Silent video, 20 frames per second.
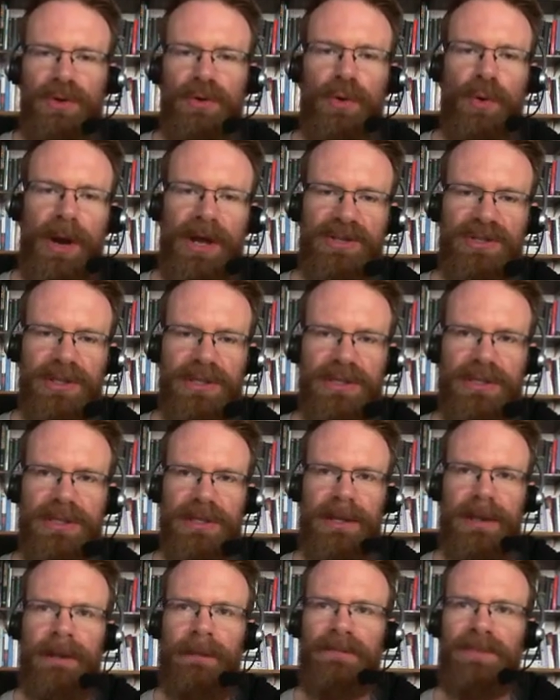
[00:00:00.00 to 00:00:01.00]
And that is
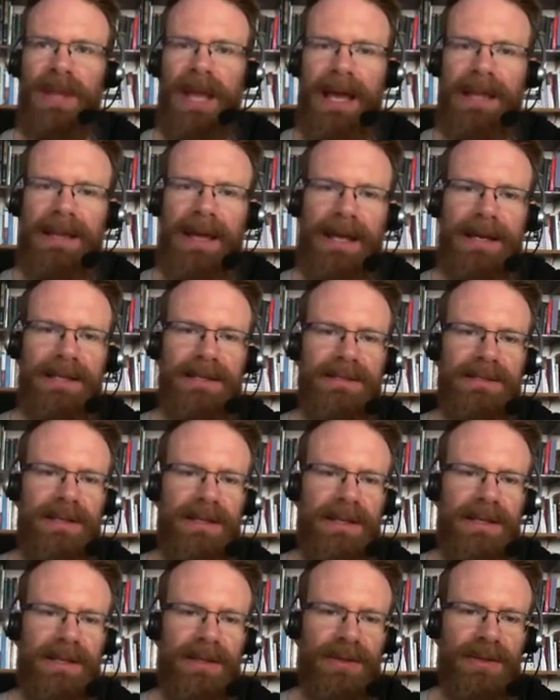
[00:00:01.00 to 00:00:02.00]
the, the, the,
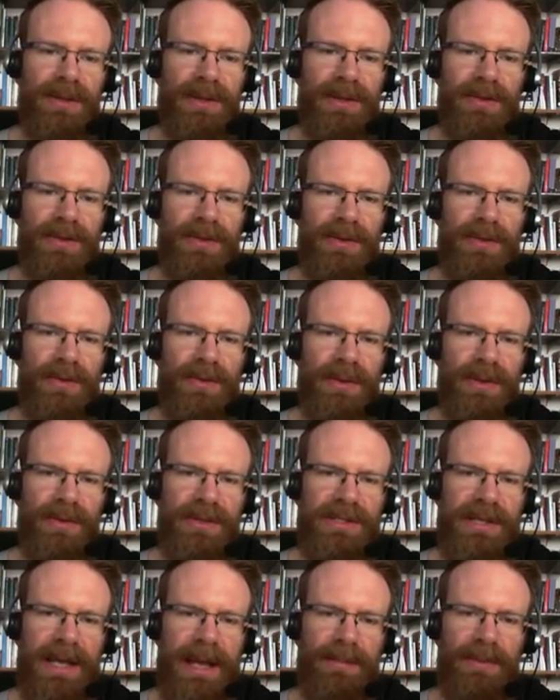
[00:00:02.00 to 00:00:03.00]
the tablet I asked you to,
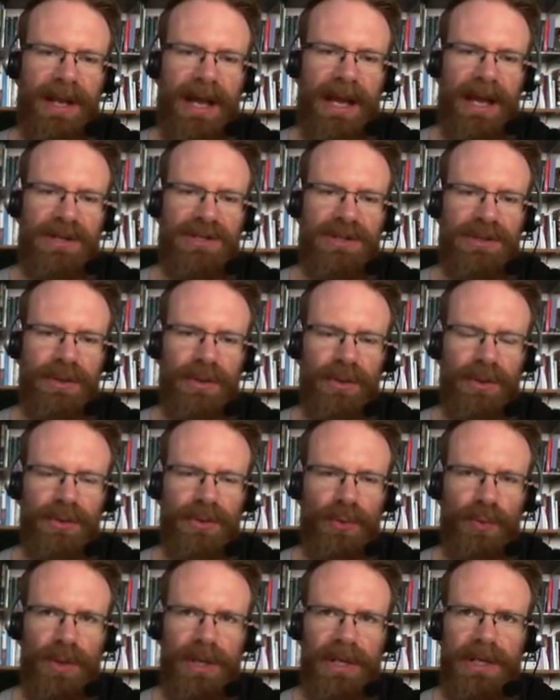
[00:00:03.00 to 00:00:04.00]
to read,
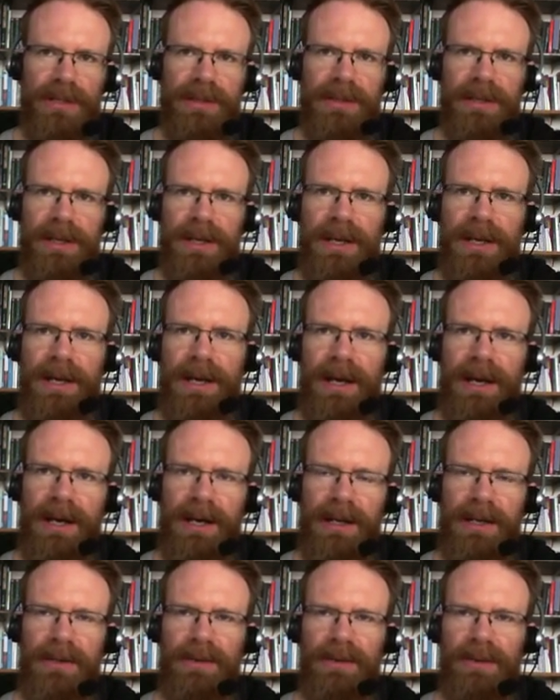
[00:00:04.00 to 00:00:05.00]
uh, uh, the
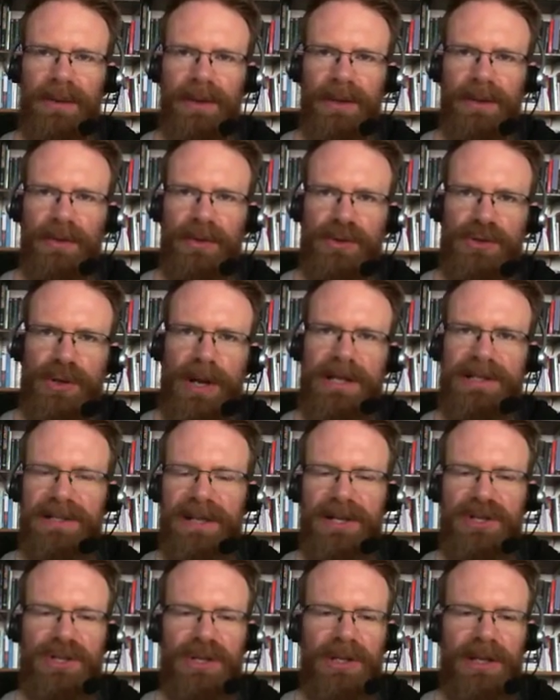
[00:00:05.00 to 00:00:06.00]
translation and a
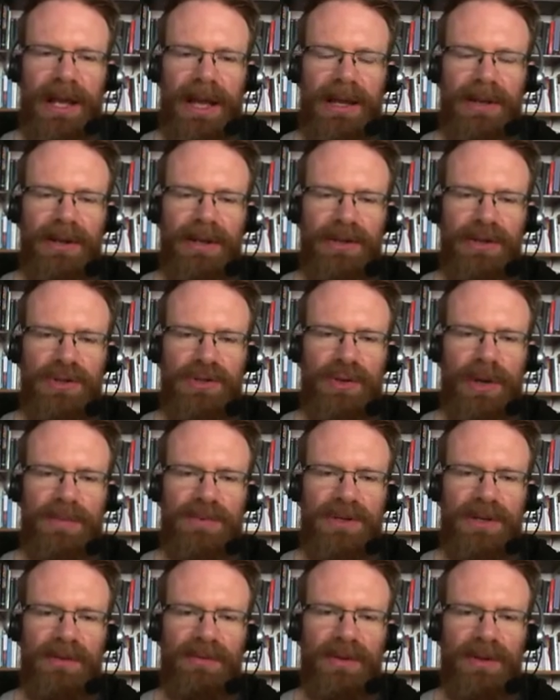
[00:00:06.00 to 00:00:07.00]
description of the, the, discovery
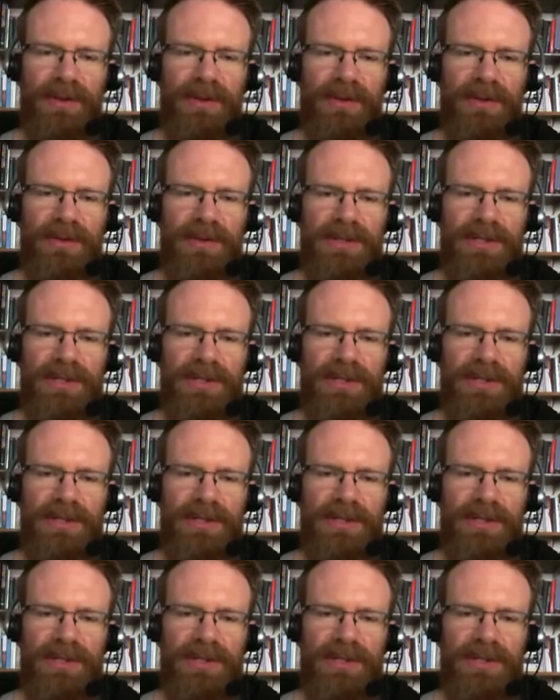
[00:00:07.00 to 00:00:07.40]
of this tablet.